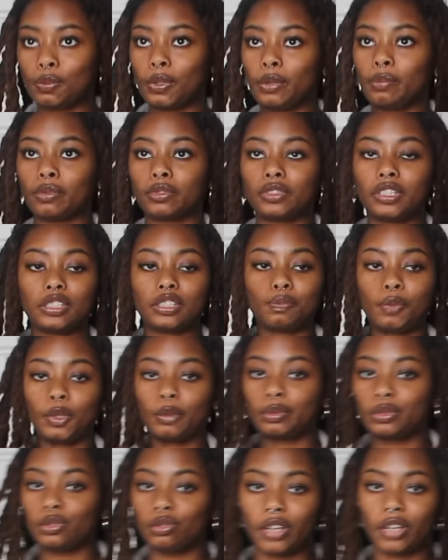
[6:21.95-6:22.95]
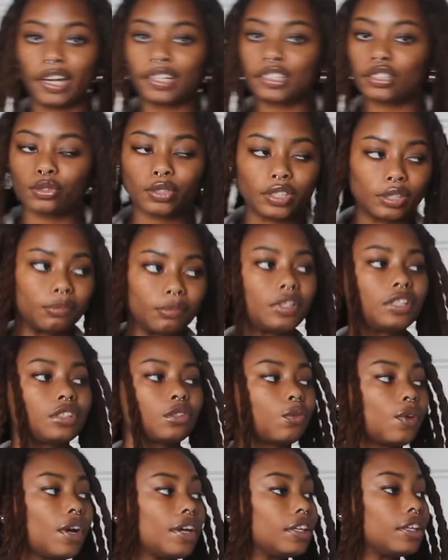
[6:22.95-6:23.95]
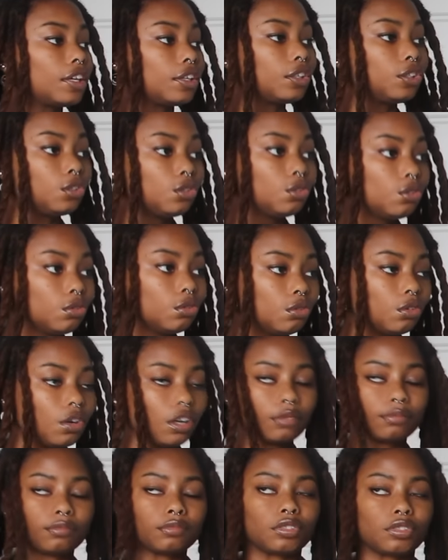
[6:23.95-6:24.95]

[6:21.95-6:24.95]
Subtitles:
people? These people do not treat me the way that